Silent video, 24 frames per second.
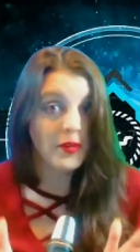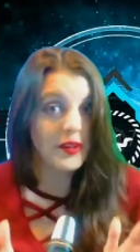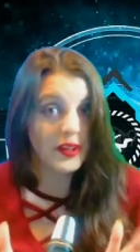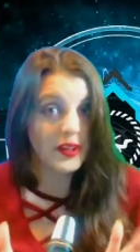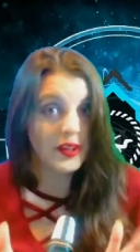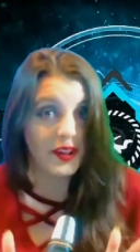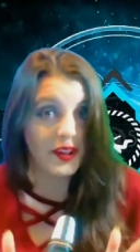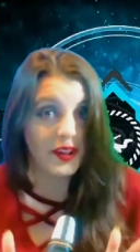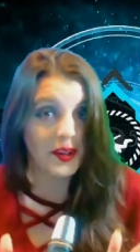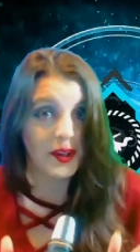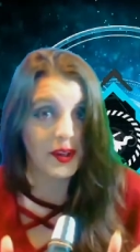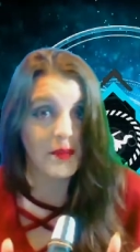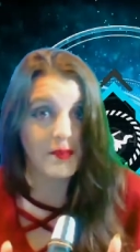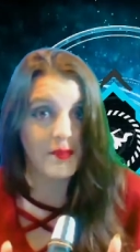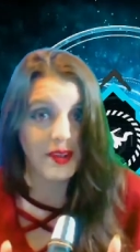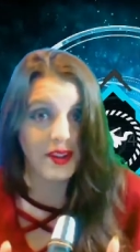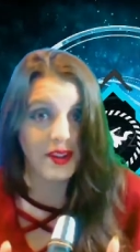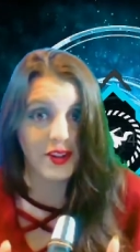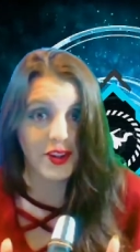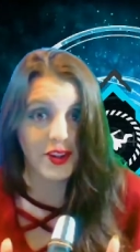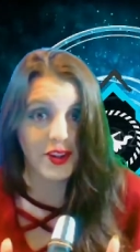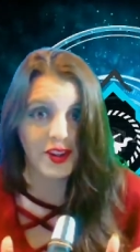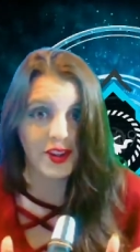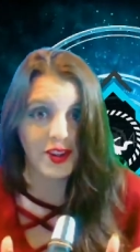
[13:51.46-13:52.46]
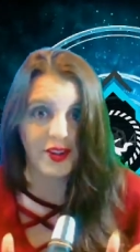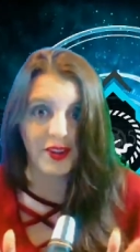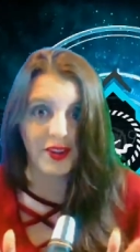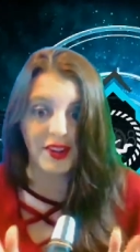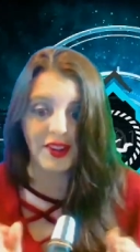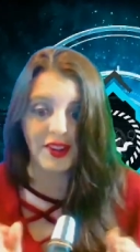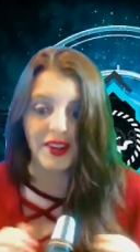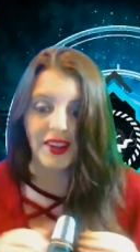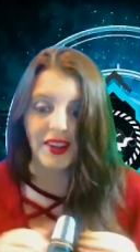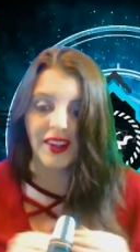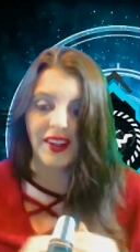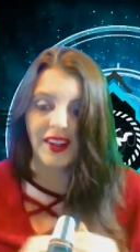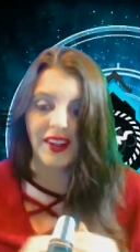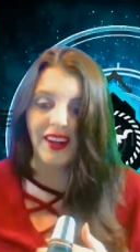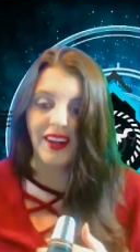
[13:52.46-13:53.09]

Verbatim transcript: It really does give me the chills.